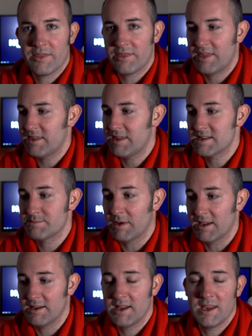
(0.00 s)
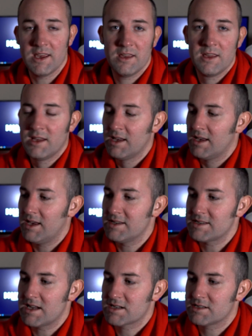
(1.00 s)
this button here
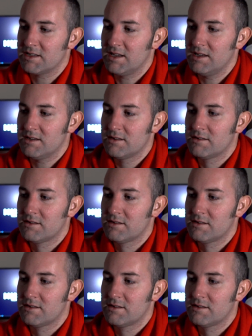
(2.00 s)
is actually